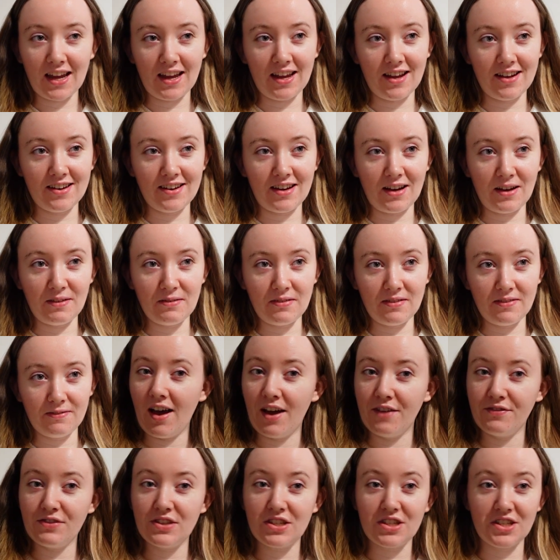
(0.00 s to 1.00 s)
and
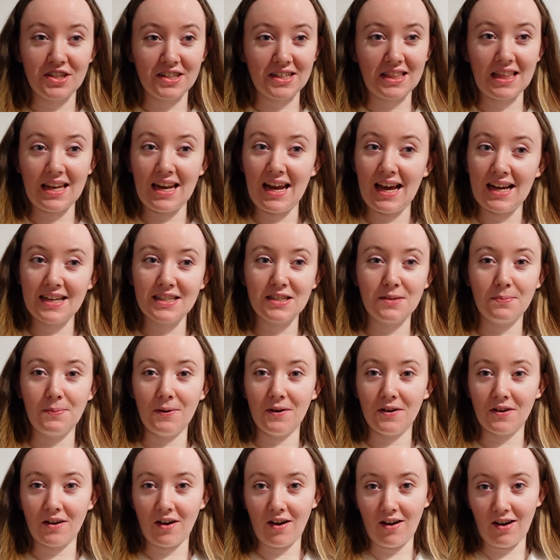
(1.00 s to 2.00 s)
I've stuck the next
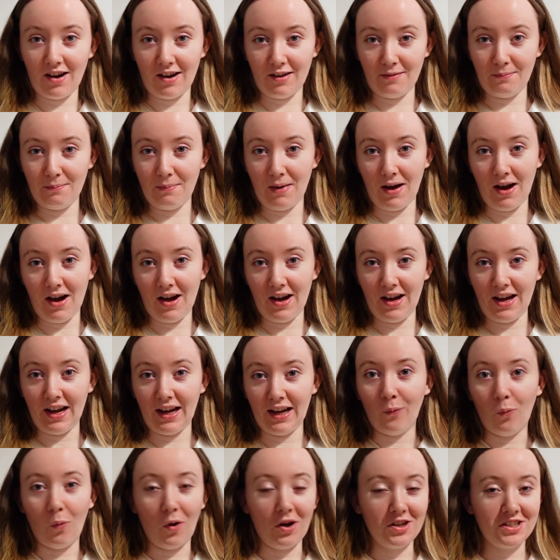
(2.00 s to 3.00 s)
book on
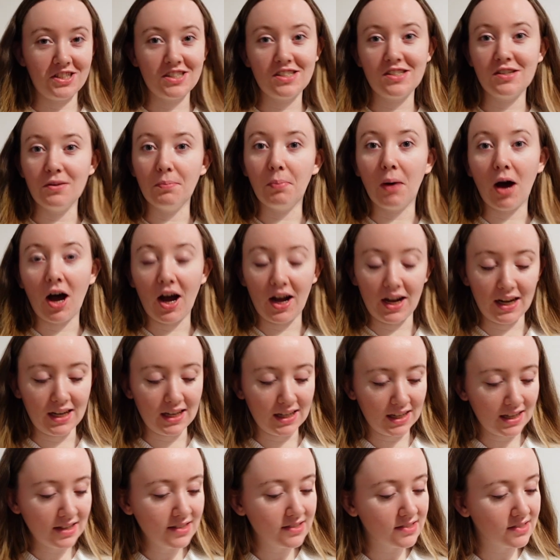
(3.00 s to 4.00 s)
my want to buy
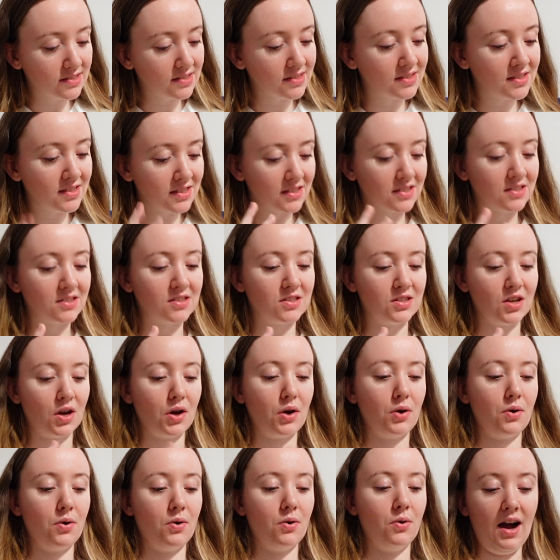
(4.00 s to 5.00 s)
list,
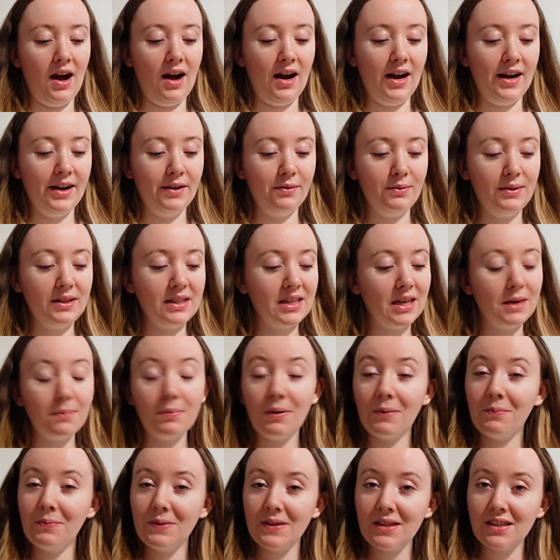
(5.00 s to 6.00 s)
so I will keep
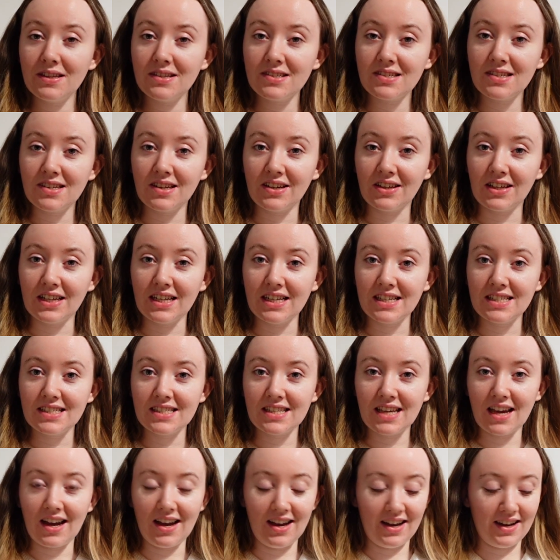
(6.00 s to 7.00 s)
up with this
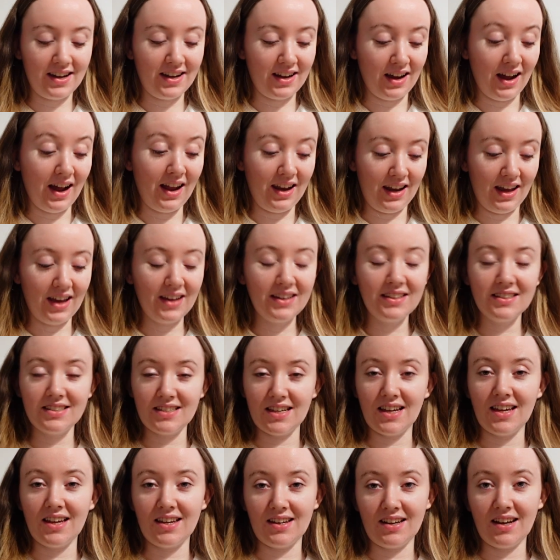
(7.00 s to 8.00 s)
series. I liked
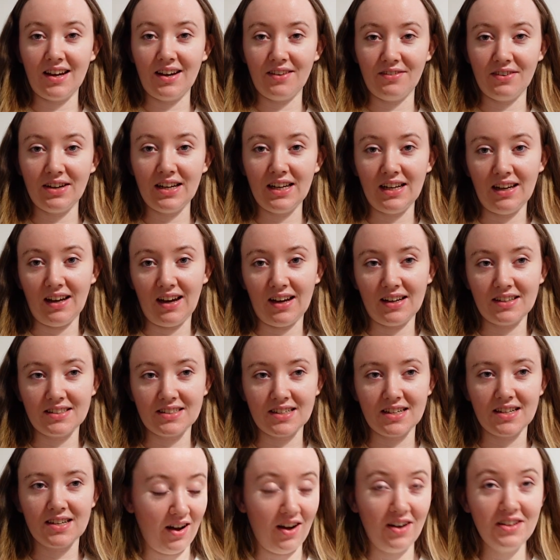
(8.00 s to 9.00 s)
it. I really liked
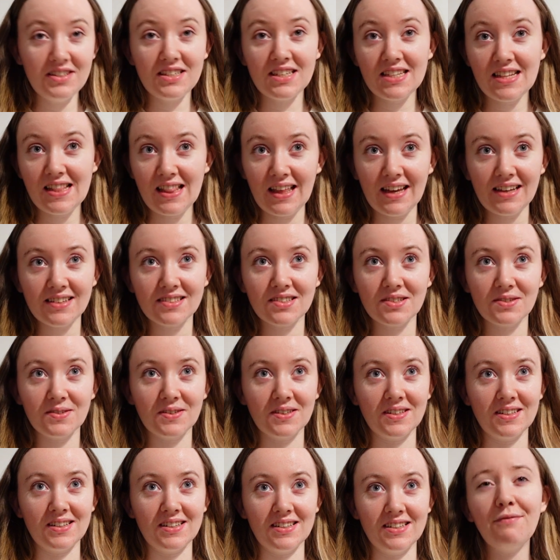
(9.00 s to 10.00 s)
it. On to the next
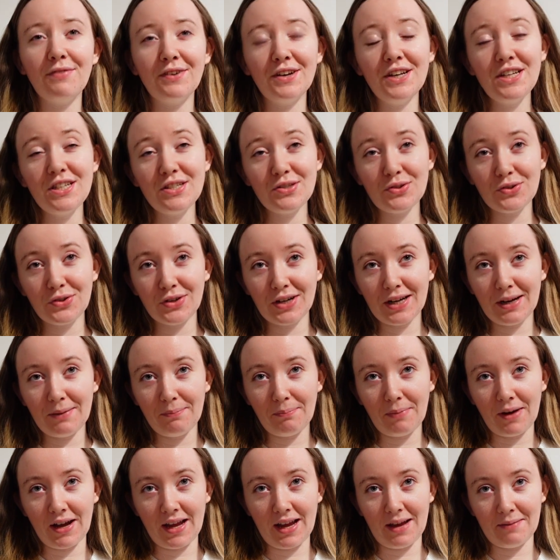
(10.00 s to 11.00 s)
one. Funny Story
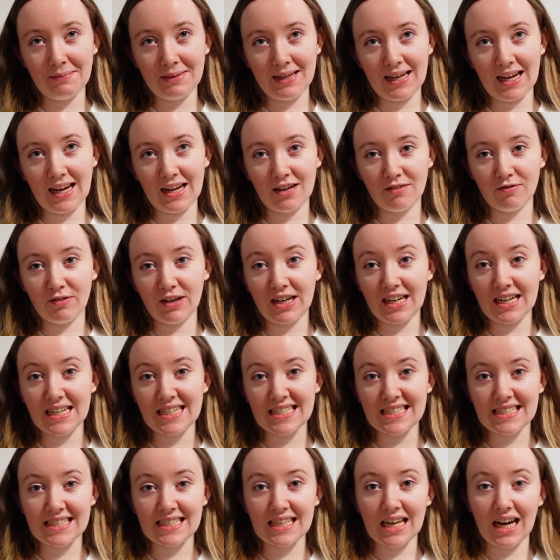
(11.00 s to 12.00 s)
by Emily Henry
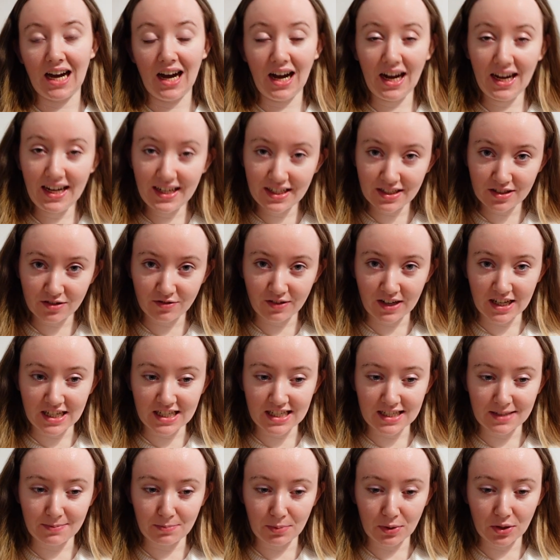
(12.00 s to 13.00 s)
is the highest
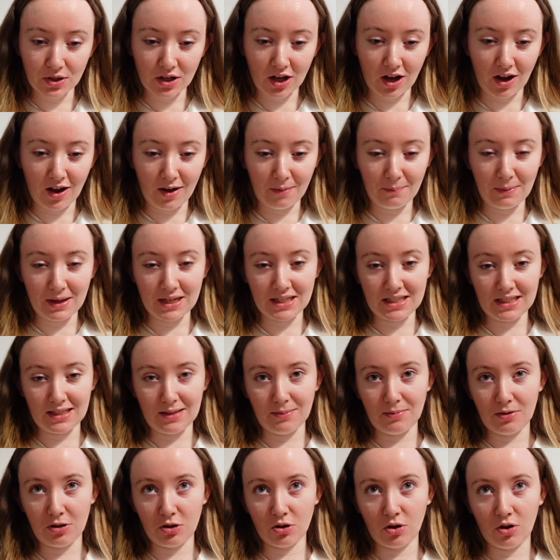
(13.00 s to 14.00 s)
rated book on my
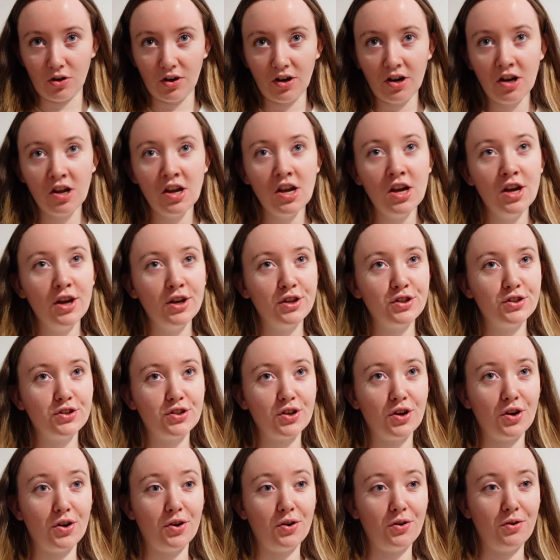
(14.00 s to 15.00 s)
TBR,
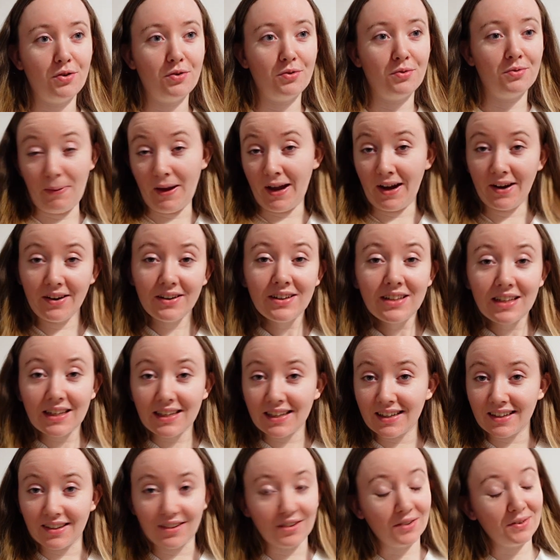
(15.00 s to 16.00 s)
so apparently
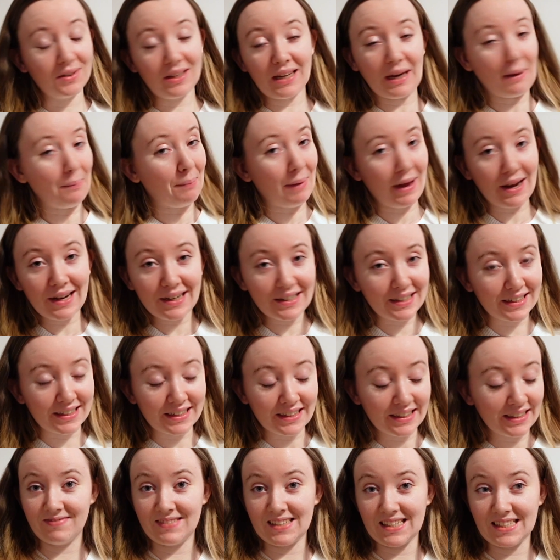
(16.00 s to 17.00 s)
it can only get better
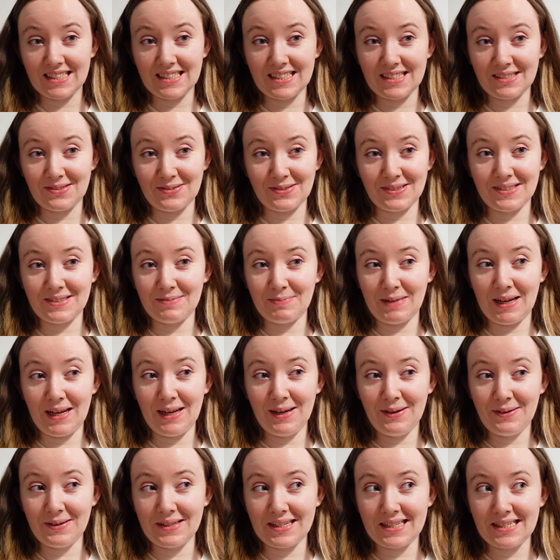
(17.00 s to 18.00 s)
since this was my
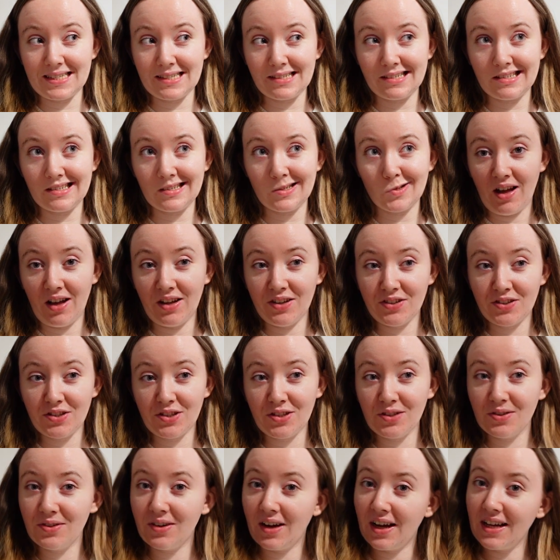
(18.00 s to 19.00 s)
lowest. I'll
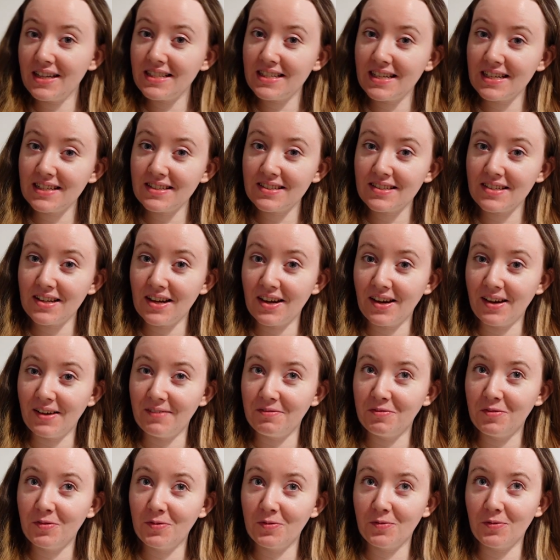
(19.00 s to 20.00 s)
see you guys next
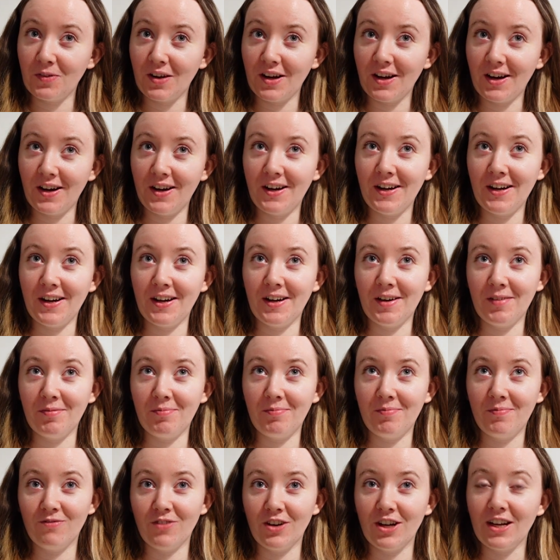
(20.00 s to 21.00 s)
time when I
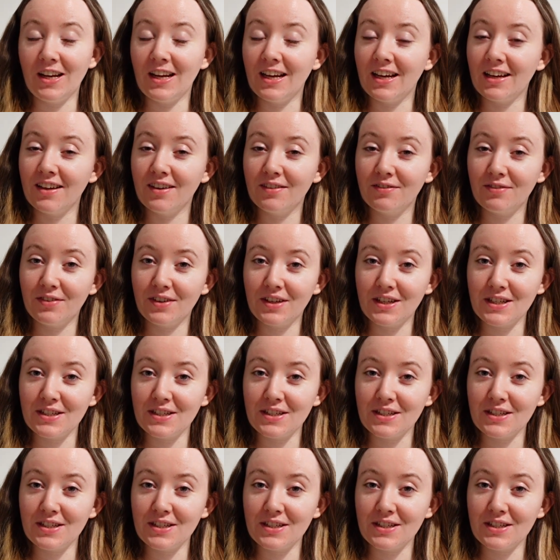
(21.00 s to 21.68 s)
am reading Funny